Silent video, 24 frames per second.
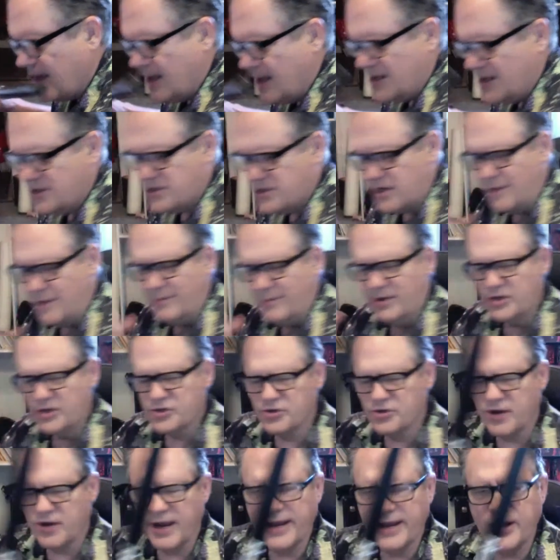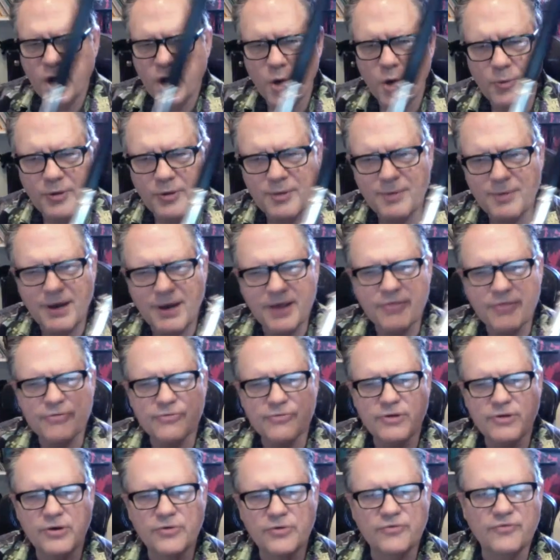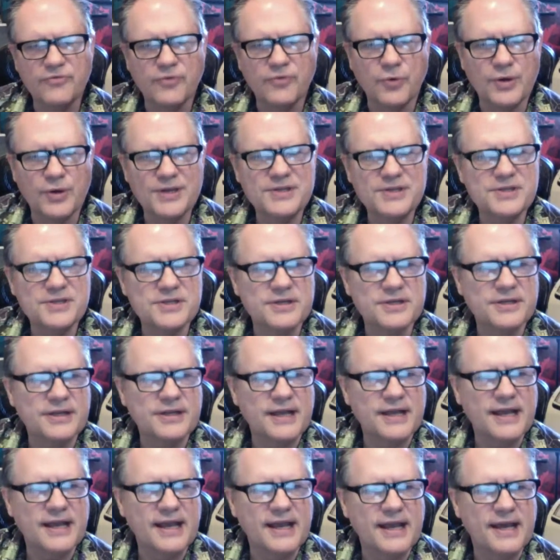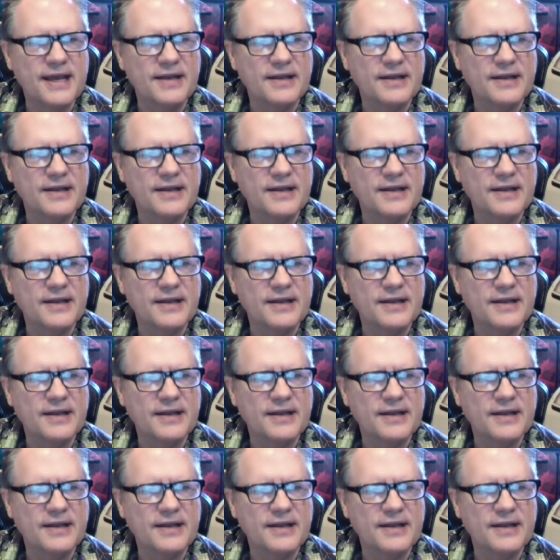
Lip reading: So I'm going to try and open my throat and voice it and